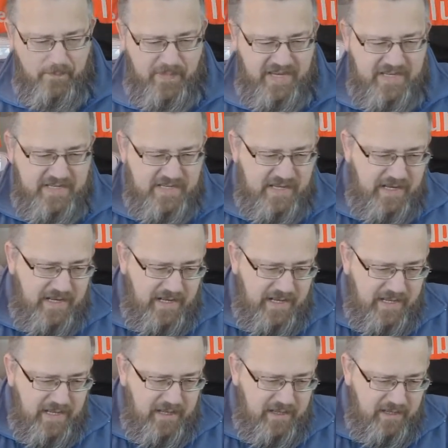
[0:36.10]

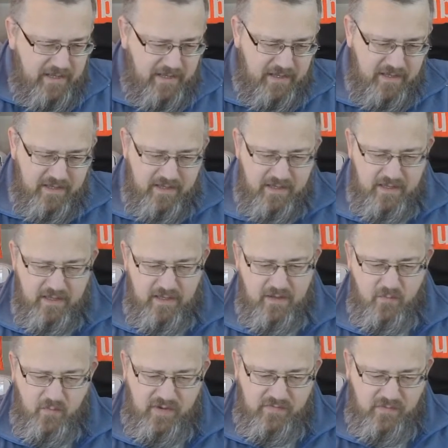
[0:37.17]
basically
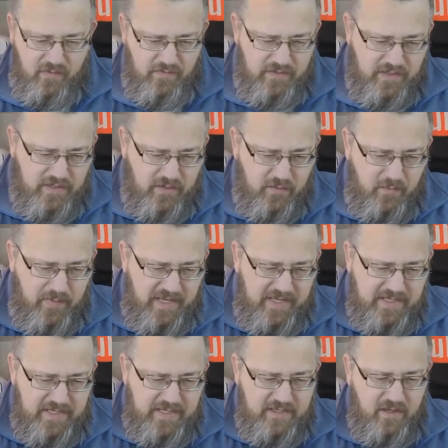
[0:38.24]
we've got the two
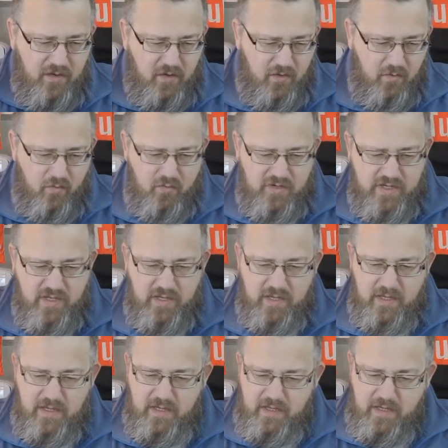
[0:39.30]
pieces that hold
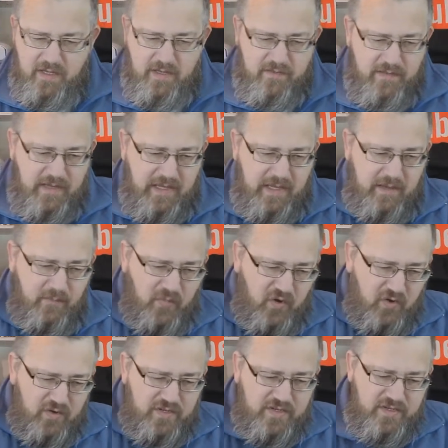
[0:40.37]
the
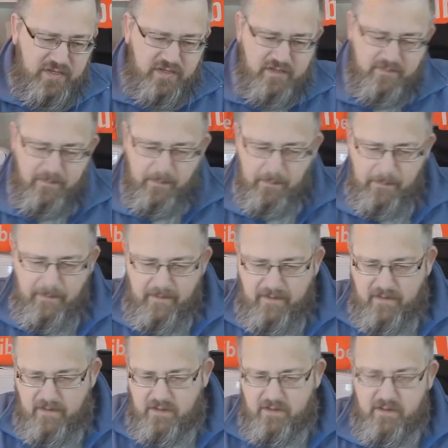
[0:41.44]
gearbox
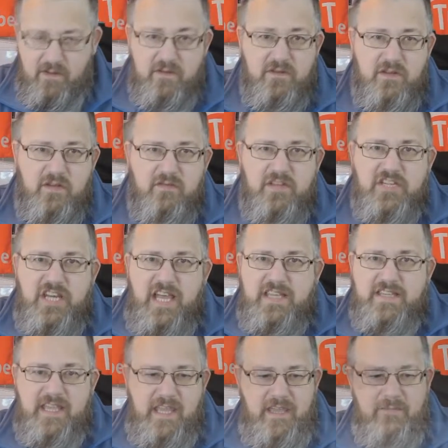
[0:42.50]
to the
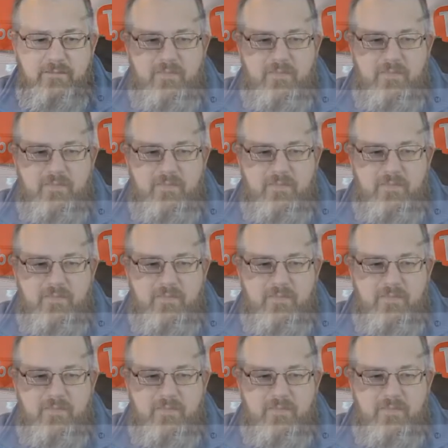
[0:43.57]
chassis,